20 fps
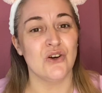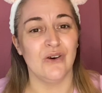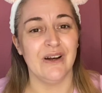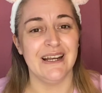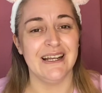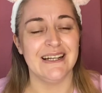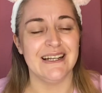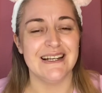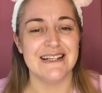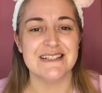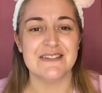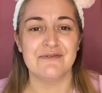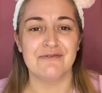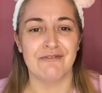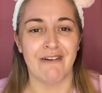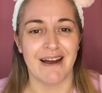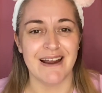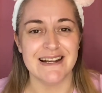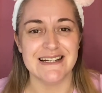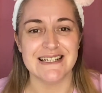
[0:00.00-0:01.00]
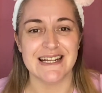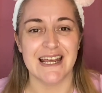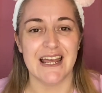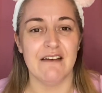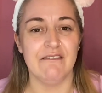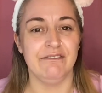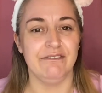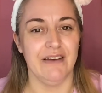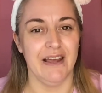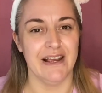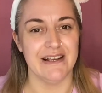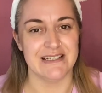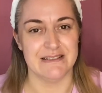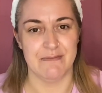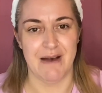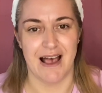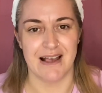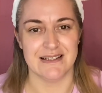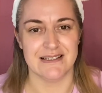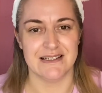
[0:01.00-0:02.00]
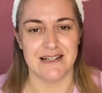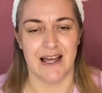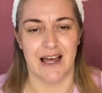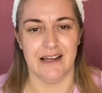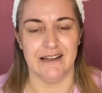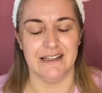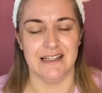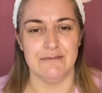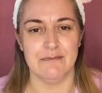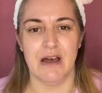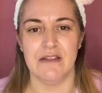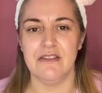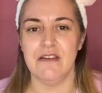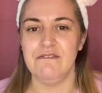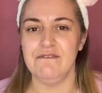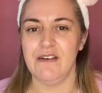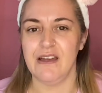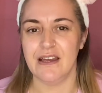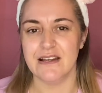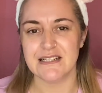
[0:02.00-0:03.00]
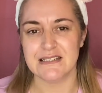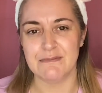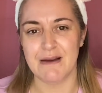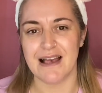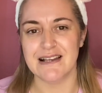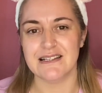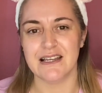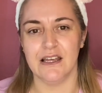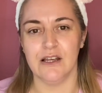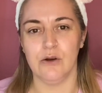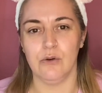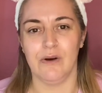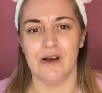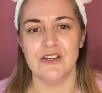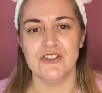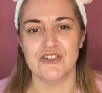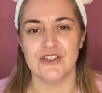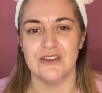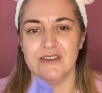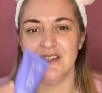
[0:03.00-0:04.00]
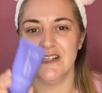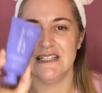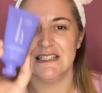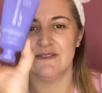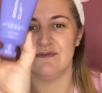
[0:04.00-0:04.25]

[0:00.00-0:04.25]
it is Friday face mask time, and the face mask in question this